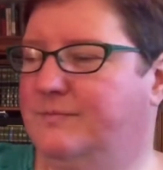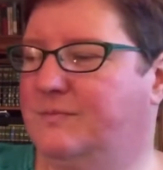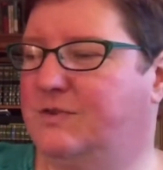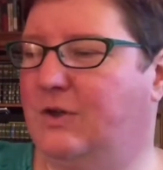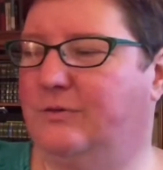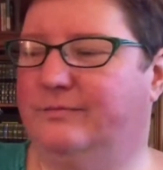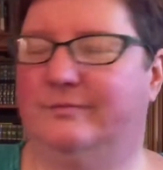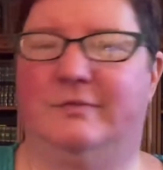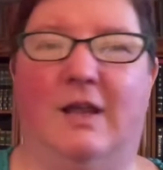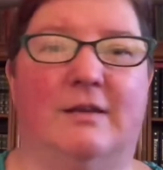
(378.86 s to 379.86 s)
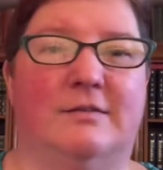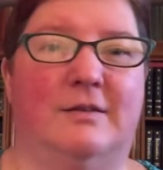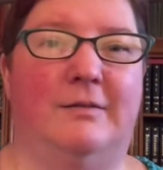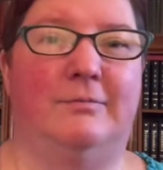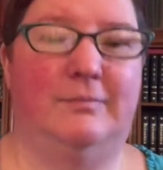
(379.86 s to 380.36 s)
So
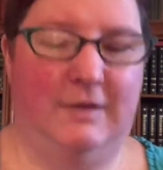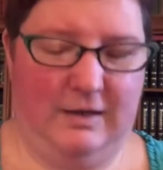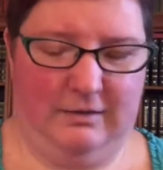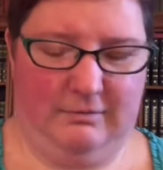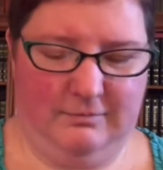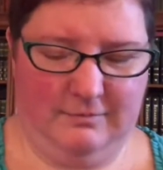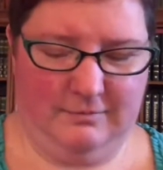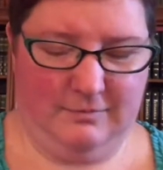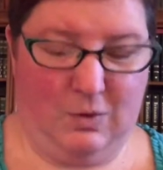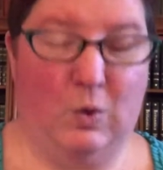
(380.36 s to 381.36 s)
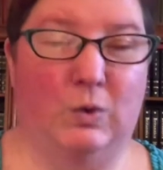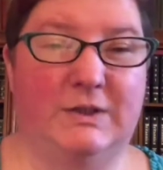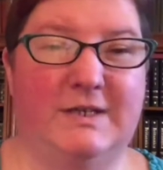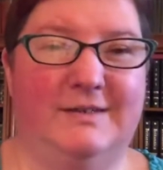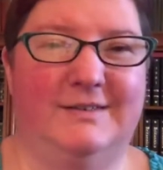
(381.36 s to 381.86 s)
yes, I'm getting old.